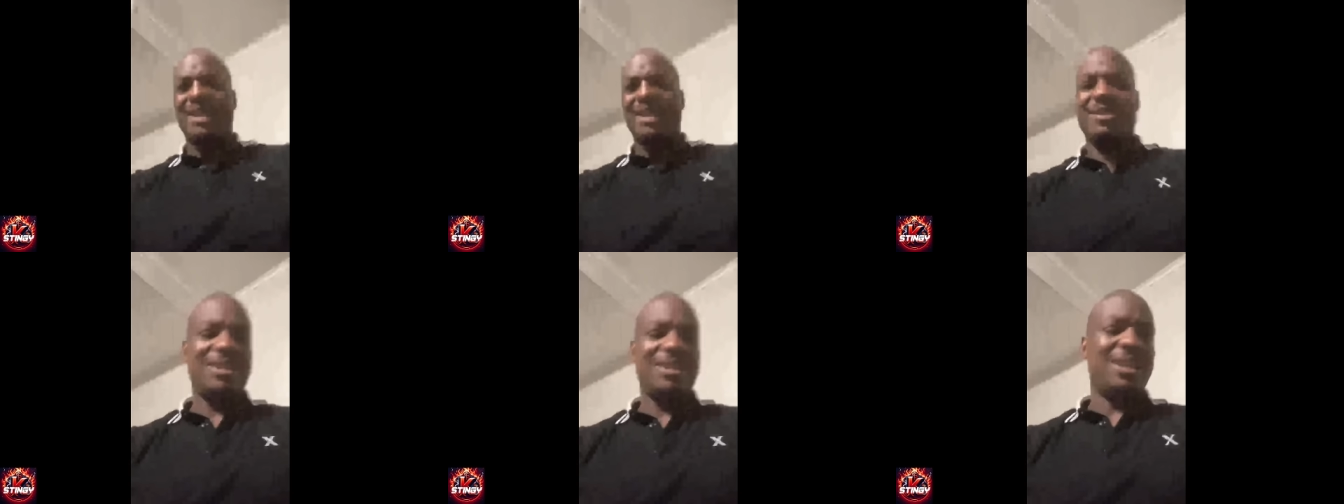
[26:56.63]

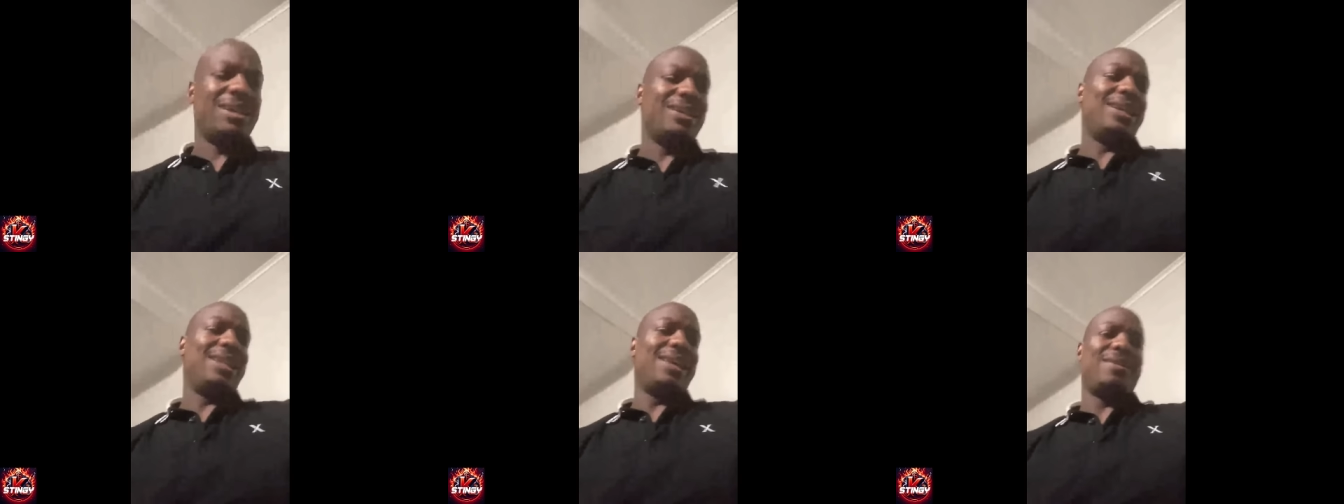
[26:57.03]
of names.
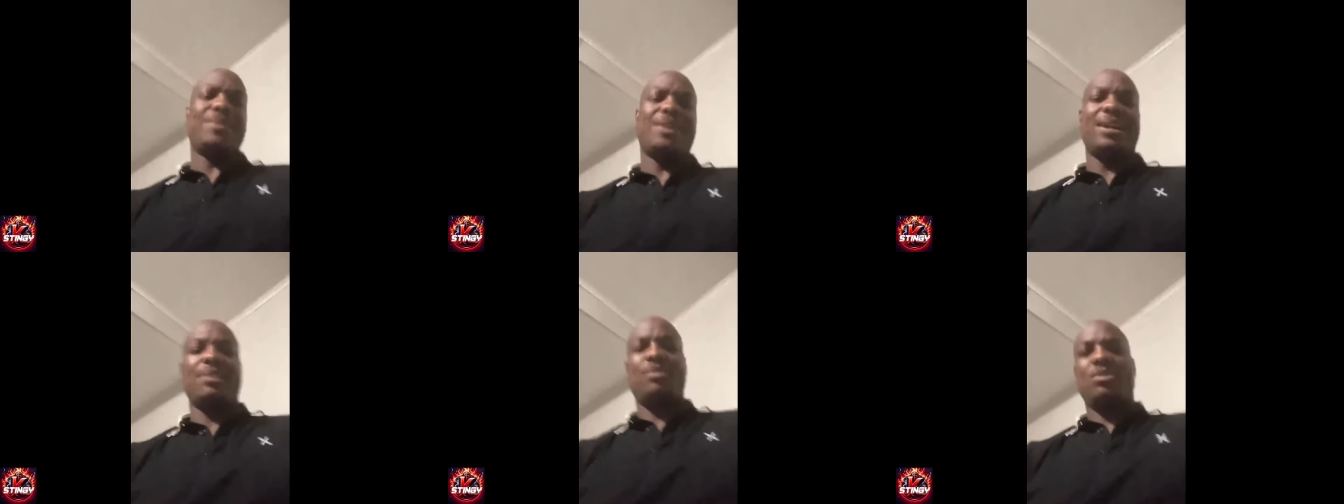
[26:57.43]
That
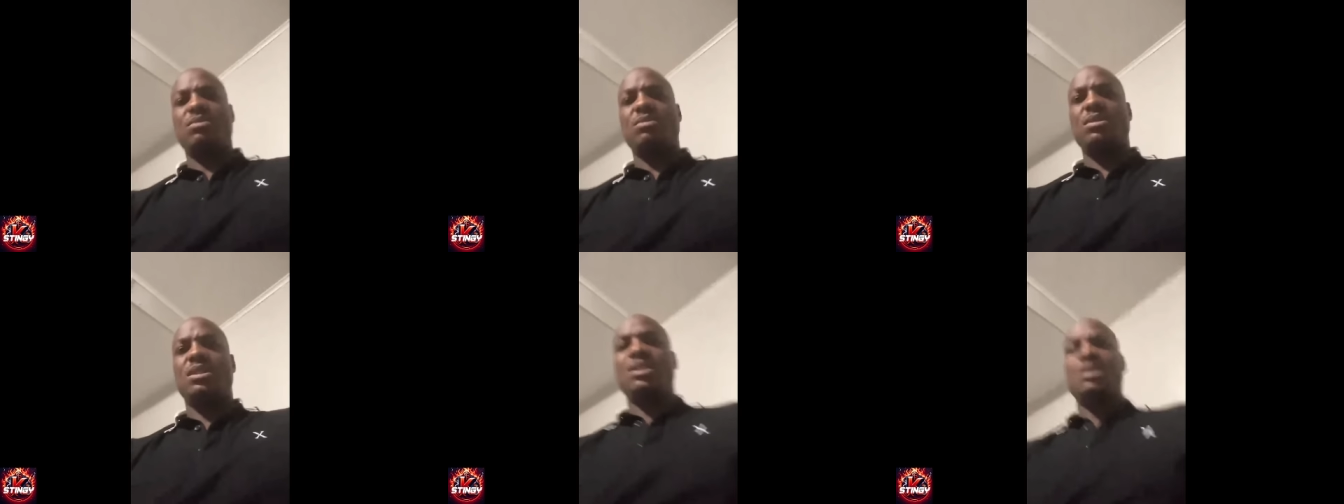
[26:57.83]

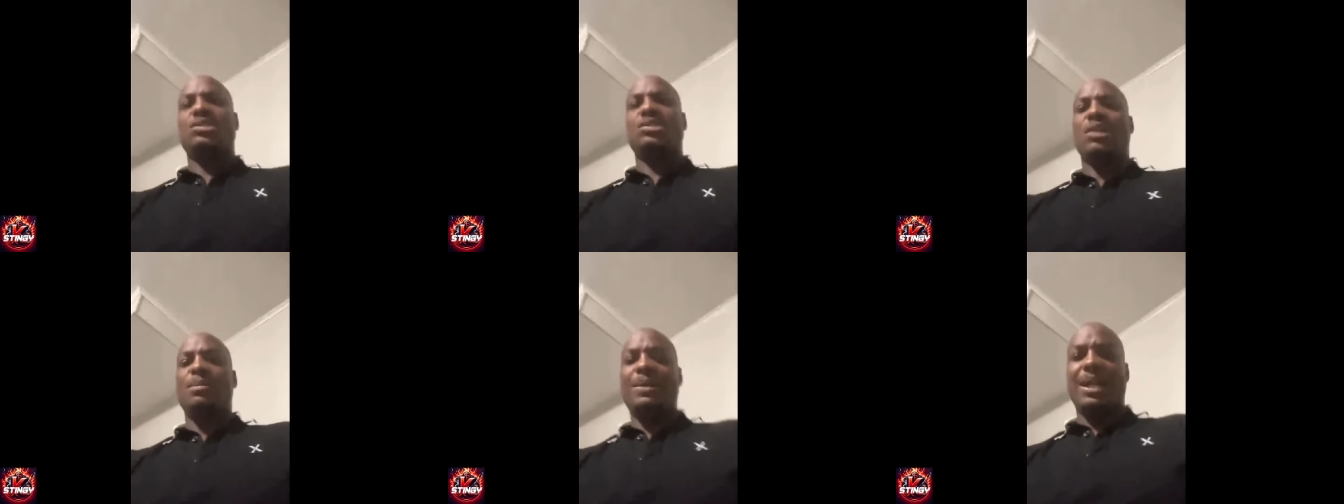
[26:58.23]
ain't right,
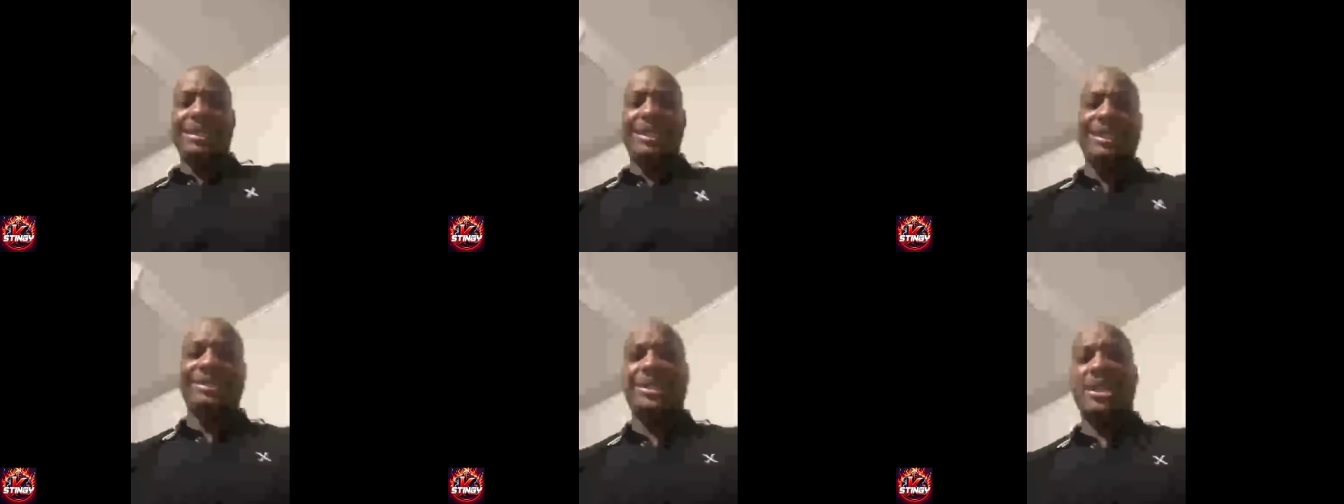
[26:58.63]
bro.
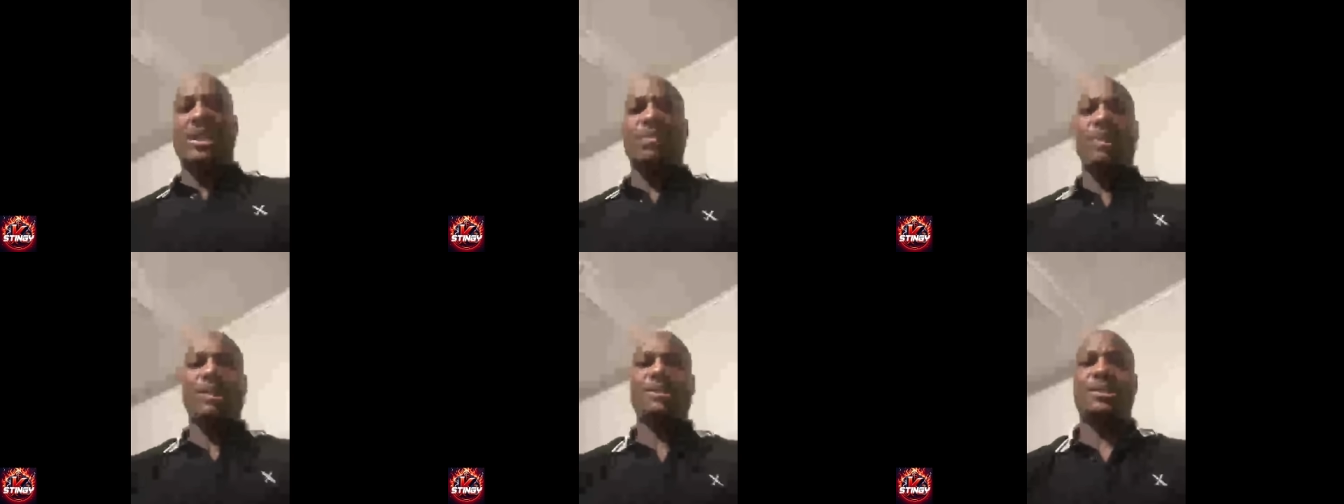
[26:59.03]

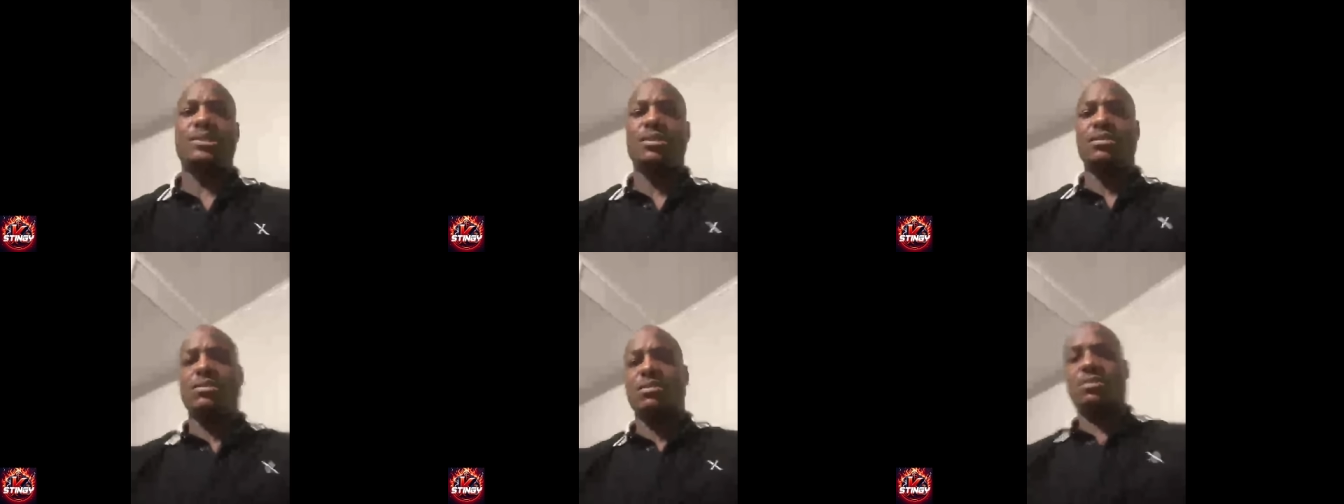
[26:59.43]
Somebody need to tell
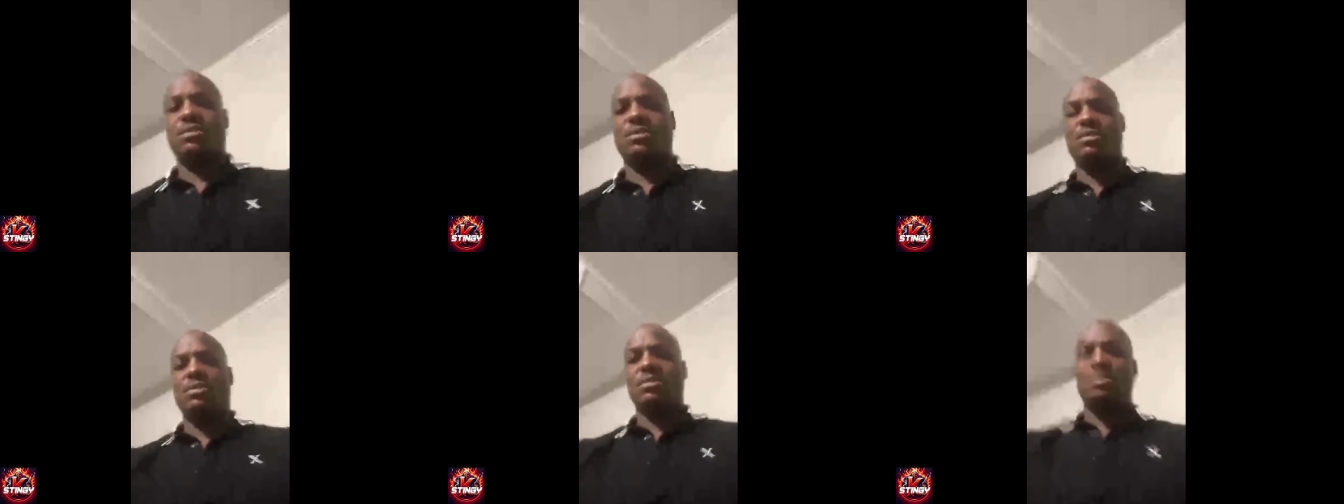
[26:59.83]
you about
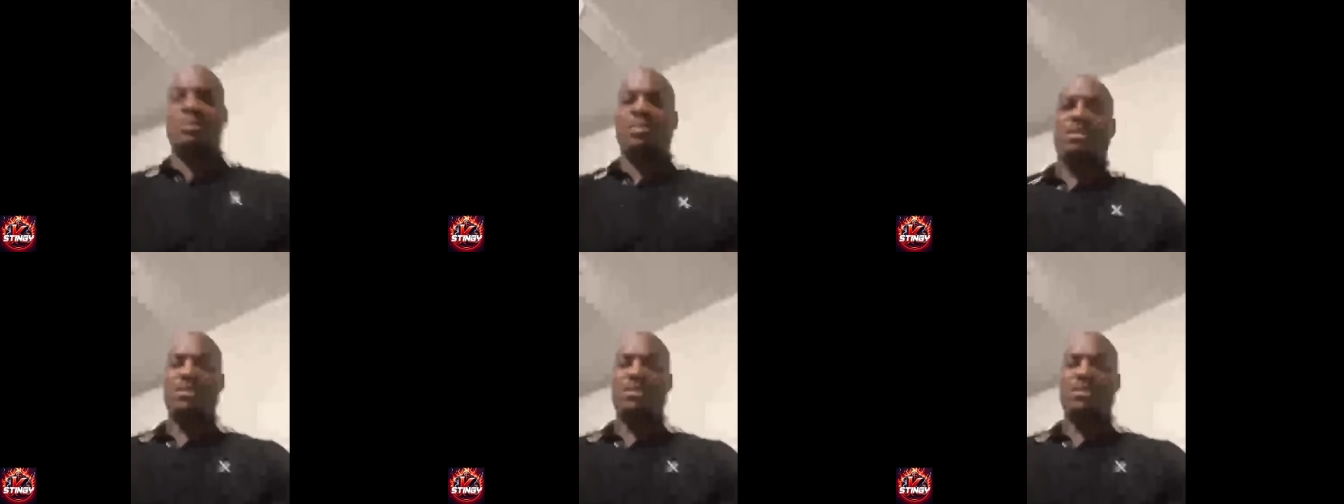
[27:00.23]
yourself.